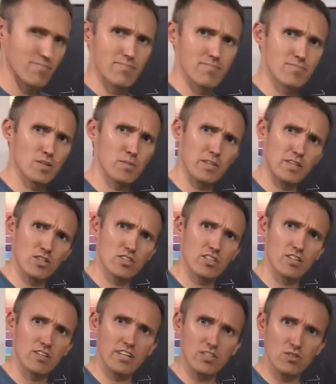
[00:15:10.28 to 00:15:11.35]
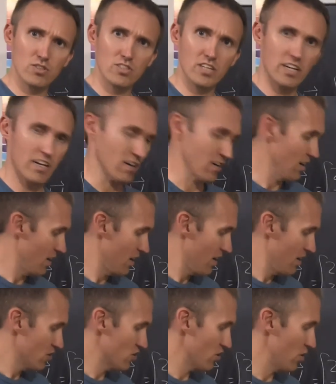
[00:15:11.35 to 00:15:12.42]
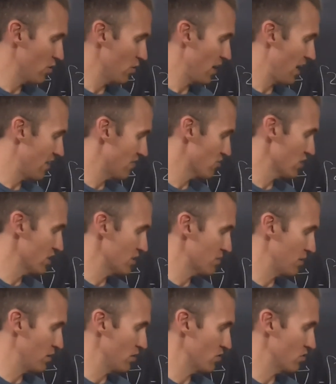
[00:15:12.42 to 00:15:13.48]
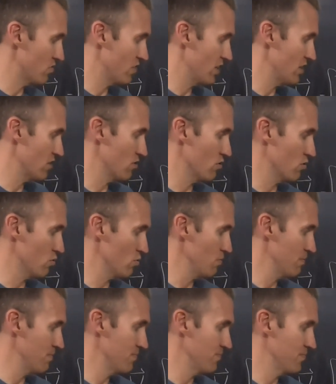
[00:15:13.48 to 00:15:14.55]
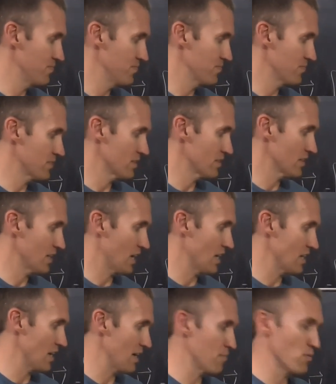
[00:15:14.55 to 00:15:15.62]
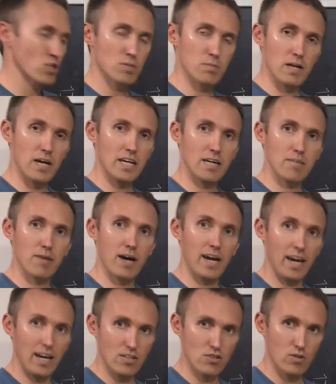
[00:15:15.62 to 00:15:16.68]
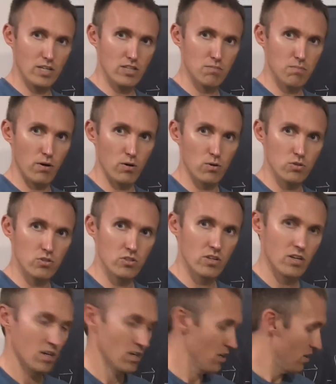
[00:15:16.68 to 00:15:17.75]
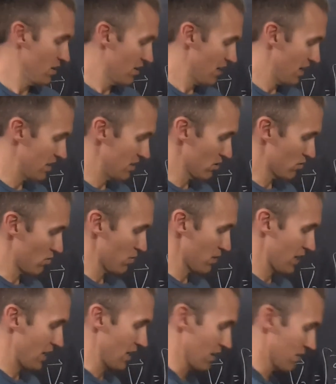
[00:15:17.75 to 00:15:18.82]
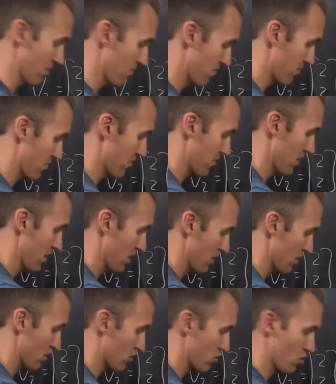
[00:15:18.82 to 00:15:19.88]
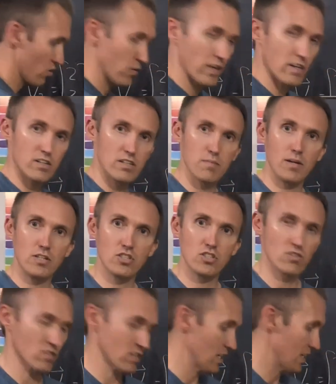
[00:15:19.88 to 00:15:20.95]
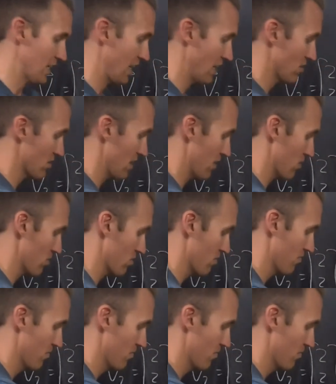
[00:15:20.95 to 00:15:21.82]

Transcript: Something looks a little interesting here. So I've transposed V2, and then I'm multiplying it by A transpose, and look what we're getting. Your two inner dimensions are going to cancel out.